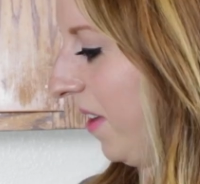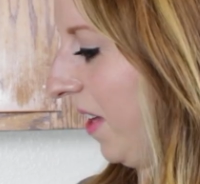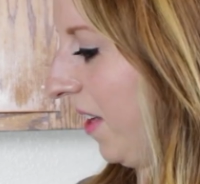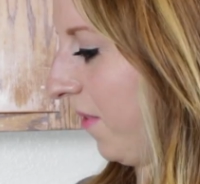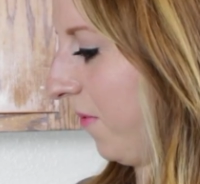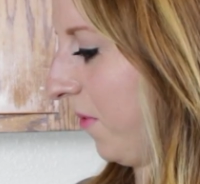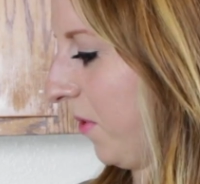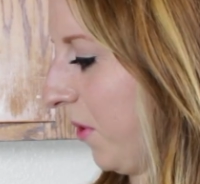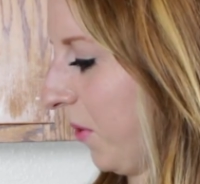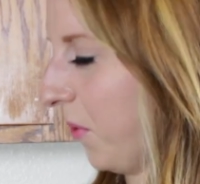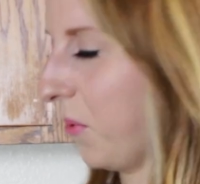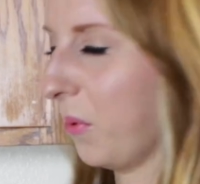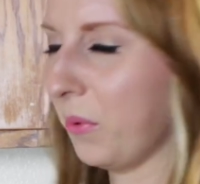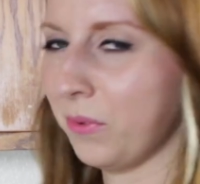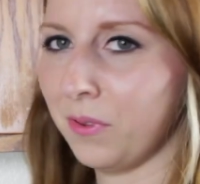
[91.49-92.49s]
After it
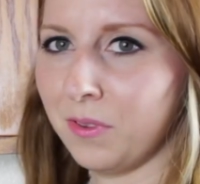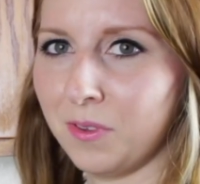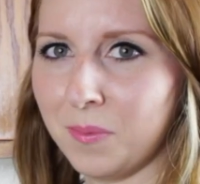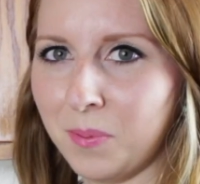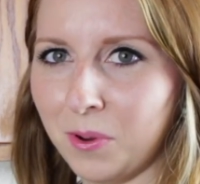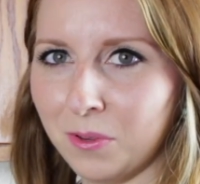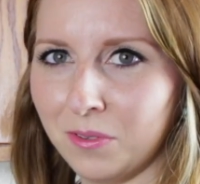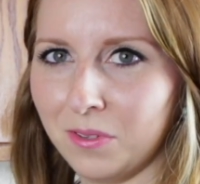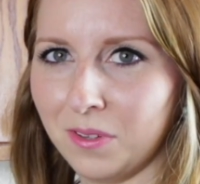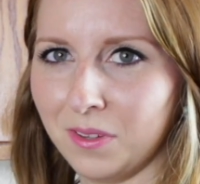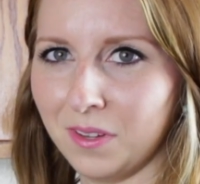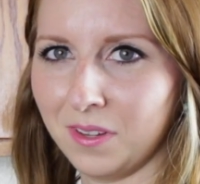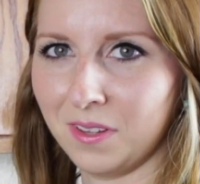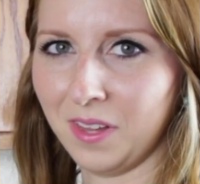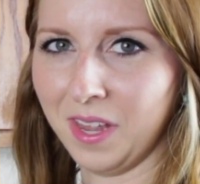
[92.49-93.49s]
cools, it's supposed to
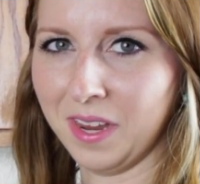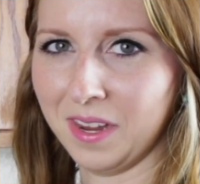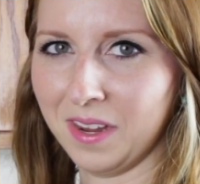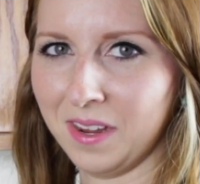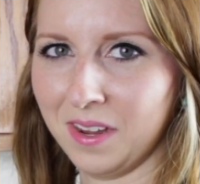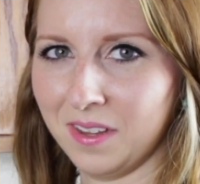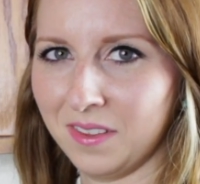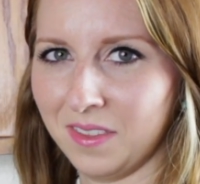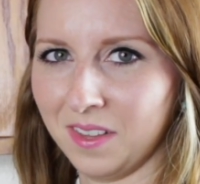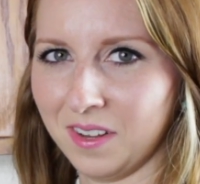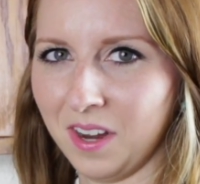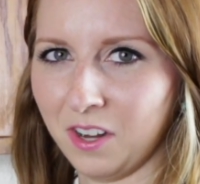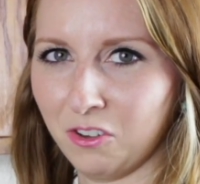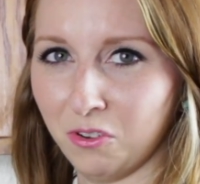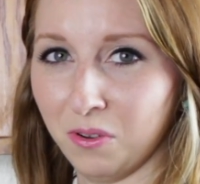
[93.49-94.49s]
look like the
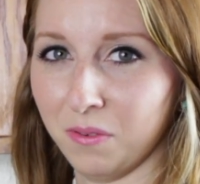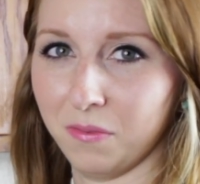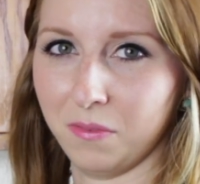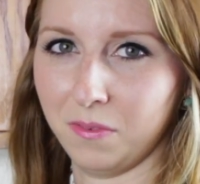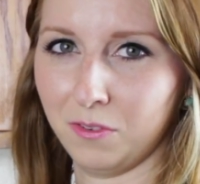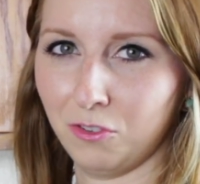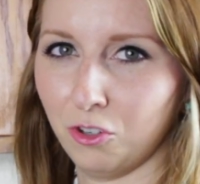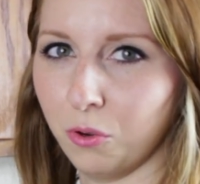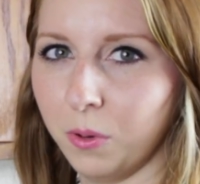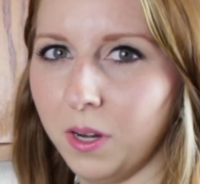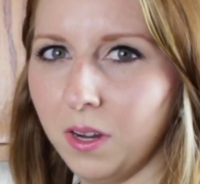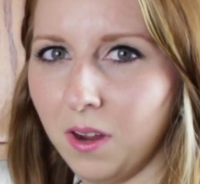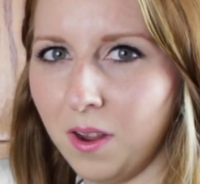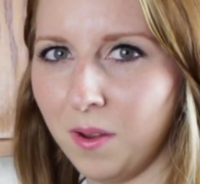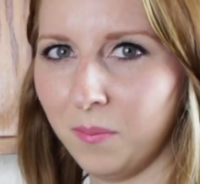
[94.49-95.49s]
texture of
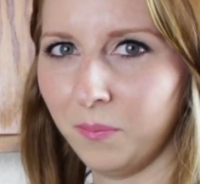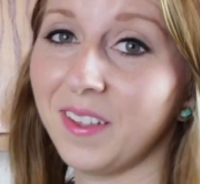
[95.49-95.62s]
chewing gum.